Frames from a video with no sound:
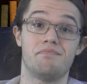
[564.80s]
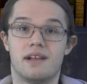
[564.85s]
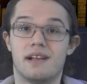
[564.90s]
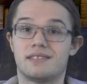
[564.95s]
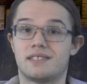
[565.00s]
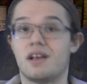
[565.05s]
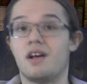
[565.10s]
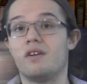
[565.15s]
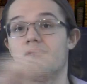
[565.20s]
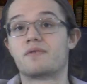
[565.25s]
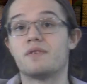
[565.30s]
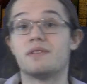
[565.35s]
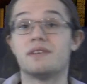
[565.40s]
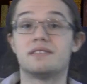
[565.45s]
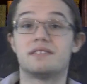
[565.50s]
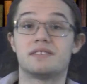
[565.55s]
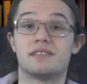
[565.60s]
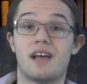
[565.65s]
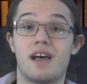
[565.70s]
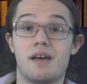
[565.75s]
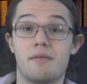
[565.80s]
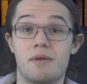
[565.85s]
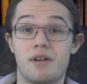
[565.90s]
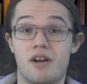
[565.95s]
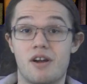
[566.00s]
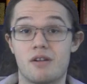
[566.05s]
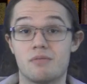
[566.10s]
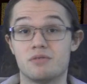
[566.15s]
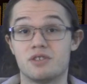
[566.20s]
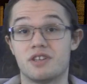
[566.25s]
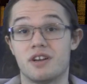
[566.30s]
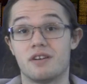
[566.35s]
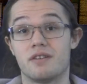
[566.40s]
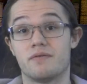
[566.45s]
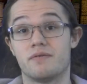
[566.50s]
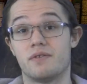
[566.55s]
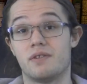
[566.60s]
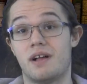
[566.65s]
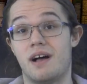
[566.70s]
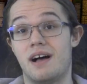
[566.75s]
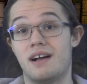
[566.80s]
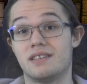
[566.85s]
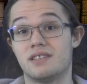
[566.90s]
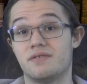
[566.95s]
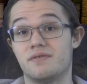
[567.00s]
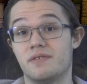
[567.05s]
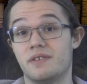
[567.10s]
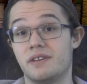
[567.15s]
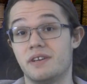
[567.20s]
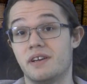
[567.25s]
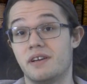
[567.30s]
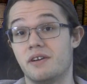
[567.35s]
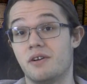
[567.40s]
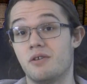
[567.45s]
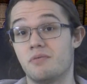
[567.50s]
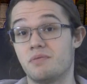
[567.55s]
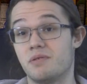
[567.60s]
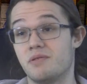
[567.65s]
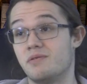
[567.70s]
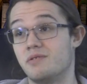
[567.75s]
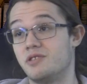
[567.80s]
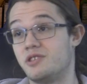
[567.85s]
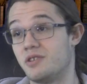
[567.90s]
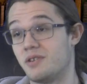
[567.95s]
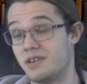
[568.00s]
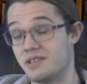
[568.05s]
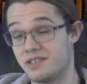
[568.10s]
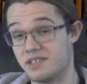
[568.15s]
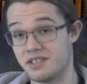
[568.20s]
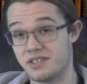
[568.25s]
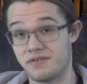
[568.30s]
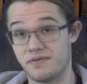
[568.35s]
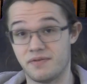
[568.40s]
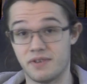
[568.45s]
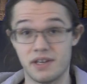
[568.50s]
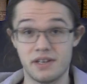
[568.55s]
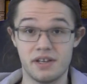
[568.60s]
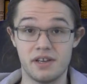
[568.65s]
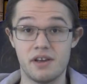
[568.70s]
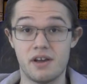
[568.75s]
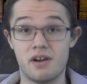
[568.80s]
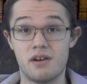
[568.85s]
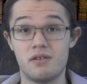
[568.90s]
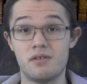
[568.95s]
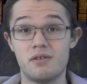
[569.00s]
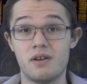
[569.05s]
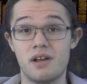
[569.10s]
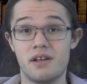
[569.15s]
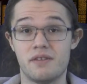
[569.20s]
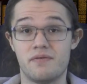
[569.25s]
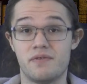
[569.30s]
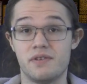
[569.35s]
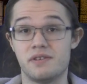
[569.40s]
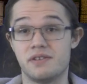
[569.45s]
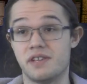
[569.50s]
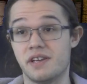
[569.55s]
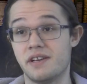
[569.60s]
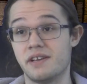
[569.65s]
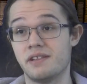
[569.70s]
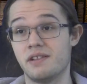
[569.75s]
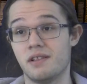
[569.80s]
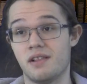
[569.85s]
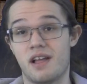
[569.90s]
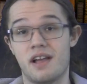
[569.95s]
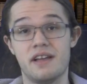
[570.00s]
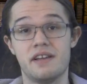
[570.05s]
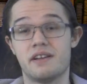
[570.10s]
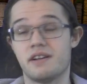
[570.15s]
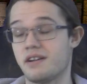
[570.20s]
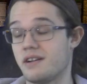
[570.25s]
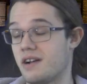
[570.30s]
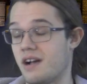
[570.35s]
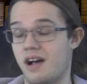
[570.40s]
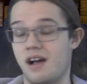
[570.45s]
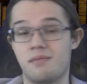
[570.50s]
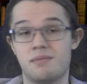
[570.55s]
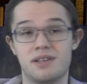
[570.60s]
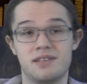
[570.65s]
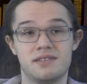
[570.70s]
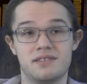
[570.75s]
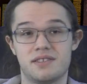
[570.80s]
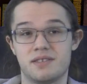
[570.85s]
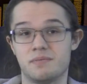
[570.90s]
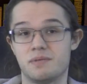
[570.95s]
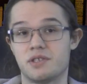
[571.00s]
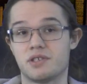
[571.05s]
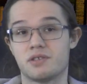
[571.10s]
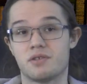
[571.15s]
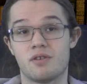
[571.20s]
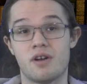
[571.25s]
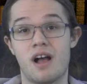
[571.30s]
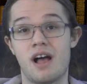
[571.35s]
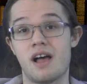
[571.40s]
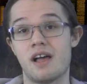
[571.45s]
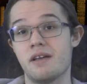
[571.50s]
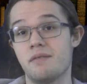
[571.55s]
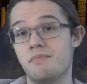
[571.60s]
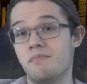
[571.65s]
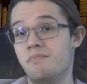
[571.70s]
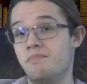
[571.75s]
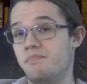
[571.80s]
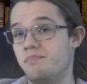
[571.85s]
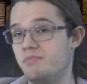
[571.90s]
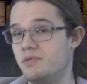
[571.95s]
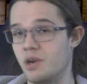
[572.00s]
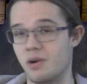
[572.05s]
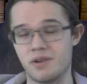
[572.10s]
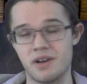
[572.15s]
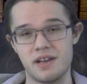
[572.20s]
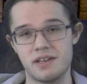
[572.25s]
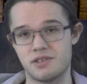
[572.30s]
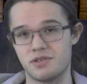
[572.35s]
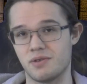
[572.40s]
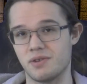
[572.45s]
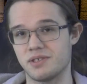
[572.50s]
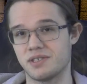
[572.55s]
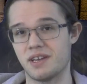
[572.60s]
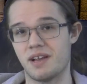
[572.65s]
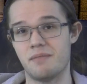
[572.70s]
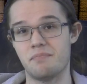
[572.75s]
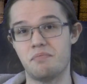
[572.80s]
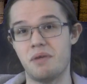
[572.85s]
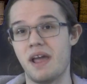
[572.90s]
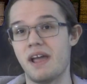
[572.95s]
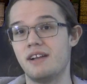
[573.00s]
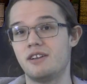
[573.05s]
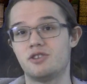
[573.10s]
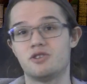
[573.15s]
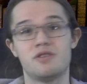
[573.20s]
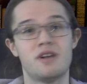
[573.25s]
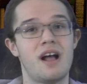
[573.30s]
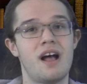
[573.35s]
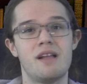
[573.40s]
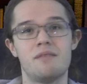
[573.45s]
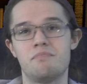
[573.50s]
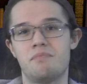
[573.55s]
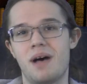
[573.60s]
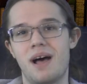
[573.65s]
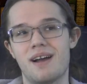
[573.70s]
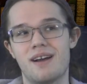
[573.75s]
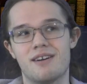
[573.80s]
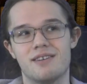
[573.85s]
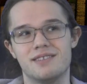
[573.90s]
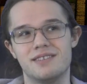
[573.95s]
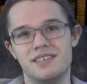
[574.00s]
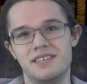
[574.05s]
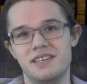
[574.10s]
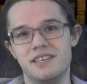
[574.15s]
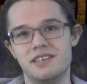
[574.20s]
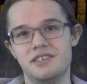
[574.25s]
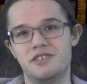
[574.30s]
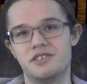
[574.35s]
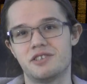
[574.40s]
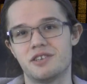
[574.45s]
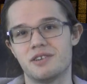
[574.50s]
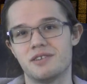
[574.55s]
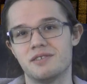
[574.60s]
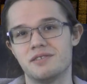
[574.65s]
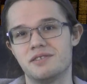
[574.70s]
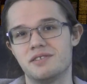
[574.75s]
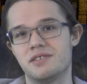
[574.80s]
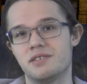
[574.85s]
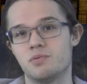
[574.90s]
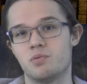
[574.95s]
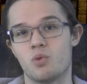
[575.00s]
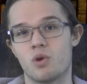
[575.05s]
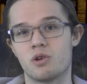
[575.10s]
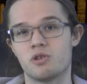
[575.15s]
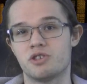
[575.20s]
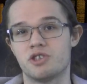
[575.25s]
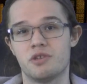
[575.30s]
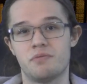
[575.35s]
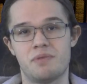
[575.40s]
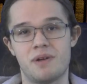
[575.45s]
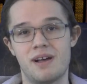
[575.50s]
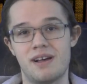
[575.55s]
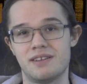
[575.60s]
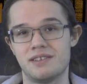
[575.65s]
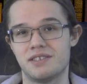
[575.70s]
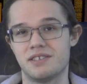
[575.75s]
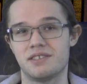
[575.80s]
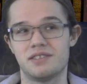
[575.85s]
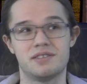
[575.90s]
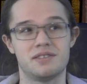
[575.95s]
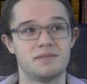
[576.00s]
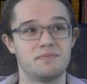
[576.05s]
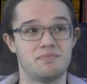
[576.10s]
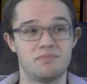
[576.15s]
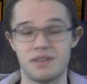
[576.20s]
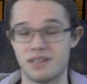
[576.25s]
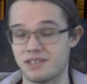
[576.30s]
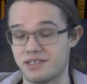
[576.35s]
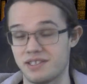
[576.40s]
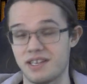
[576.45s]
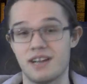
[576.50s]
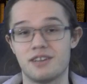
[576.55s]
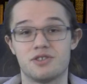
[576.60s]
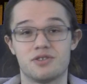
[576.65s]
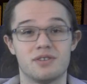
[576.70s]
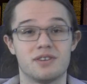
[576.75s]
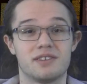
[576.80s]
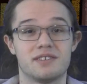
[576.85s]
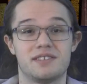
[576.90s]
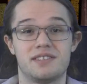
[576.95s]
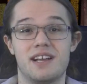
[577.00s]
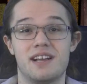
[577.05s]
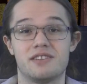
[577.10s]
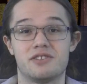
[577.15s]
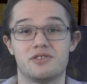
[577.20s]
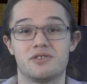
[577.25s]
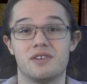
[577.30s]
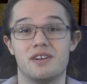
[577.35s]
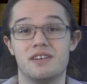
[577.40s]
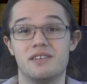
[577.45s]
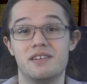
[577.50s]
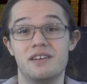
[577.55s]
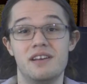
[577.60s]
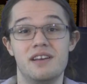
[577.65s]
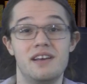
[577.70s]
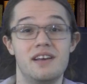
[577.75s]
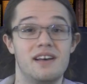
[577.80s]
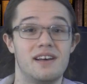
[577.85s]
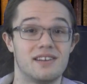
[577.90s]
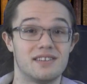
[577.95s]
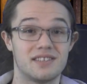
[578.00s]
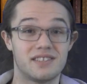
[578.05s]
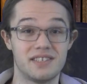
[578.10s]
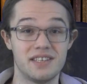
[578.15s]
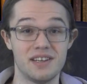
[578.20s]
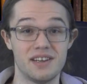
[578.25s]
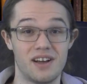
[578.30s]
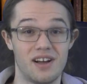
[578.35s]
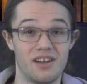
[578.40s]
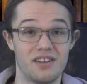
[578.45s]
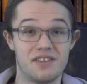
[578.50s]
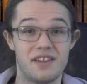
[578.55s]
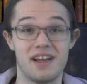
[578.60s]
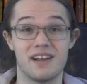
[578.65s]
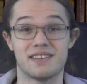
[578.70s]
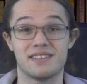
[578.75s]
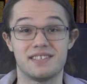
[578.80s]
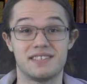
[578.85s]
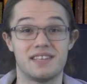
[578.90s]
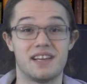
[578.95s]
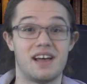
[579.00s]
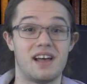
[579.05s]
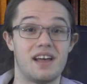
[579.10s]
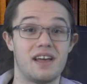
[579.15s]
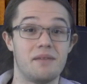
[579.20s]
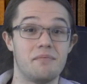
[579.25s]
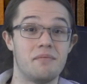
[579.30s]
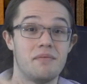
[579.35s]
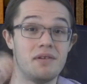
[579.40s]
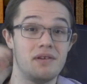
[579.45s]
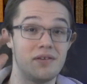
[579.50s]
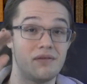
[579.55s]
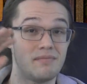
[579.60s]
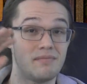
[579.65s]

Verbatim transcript: That's all for this time on Armchair Philosophy. I hope you enjoyed this video. If you did, like, comment, subscribe, donate to us on Patreon, buy our t-shirts, worship us, etc., etc. I'll see you all next time.